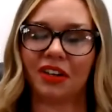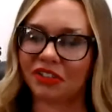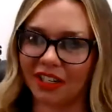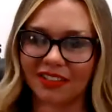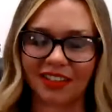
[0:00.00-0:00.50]

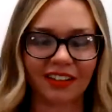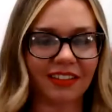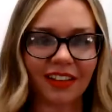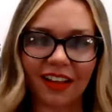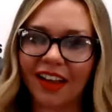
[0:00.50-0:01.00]
check us out
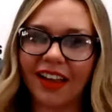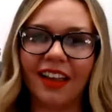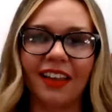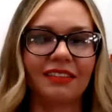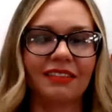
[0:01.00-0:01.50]

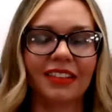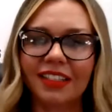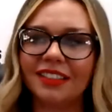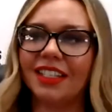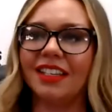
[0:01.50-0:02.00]
online,
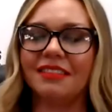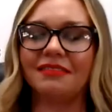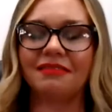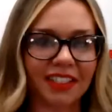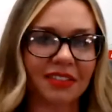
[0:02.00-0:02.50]

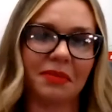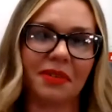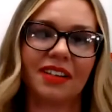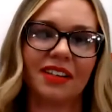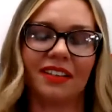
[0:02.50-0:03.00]
LinkedIn,
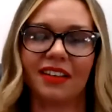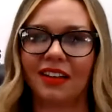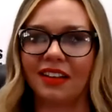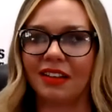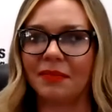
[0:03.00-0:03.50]
Facebook,
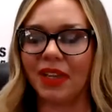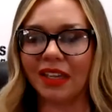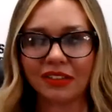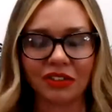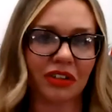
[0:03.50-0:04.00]

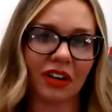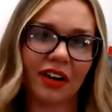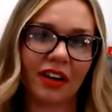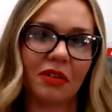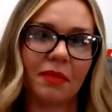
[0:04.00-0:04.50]

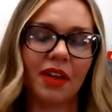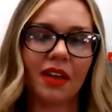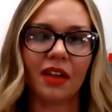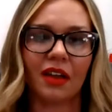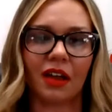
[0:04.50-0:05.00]
Instagram.
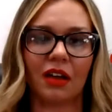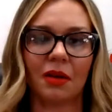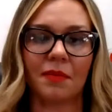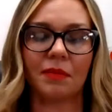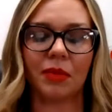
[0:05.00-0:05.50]

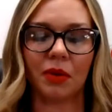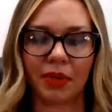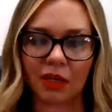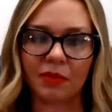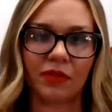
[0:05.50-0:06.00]
But
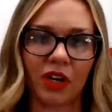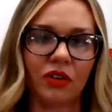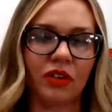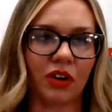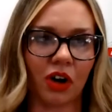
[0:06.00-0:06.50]
pick up the
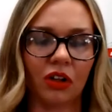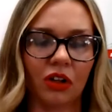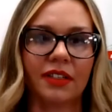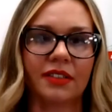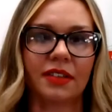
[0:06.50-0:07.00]
phone and
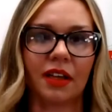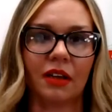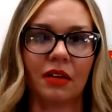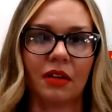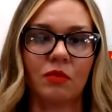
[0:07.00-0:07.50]
call us.
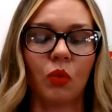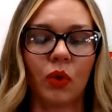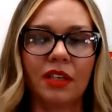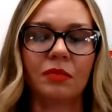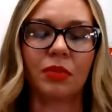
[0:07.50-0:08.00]

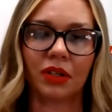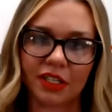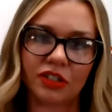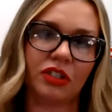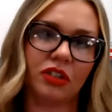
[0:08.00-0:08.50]
We can
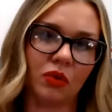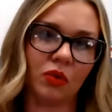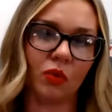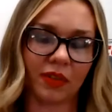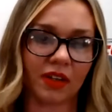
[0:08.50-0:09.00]
place
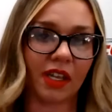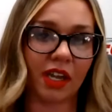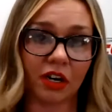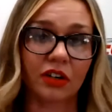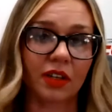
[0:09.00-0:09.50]
you with a
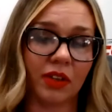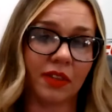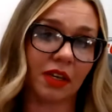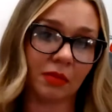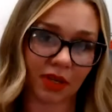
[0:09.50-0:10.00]
carrier that we
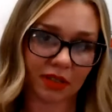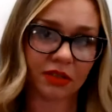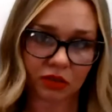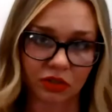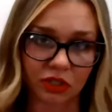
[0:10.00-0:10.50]
think
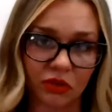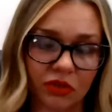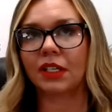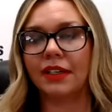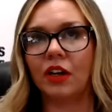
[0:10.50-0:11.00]
best suits you.
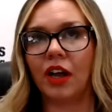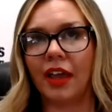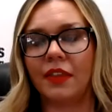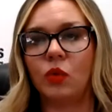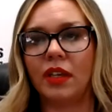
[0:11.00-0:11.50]

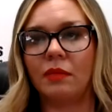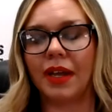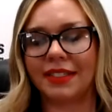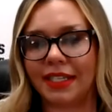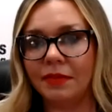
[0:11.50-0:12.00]
I think
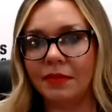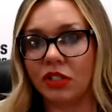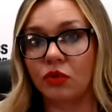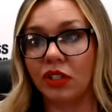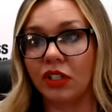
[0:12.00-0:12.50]
my team
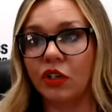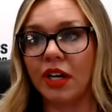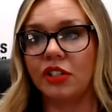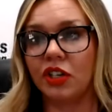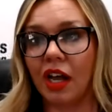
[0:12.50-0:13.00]
does a really
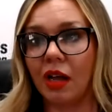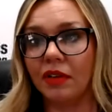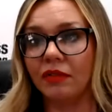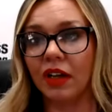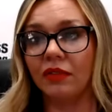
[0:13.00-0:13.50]
great job
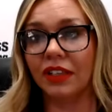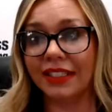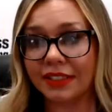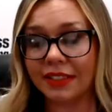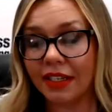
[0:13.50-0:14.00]
of
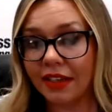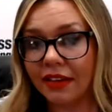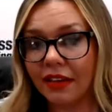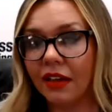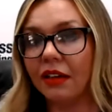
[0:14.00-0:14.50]
listening.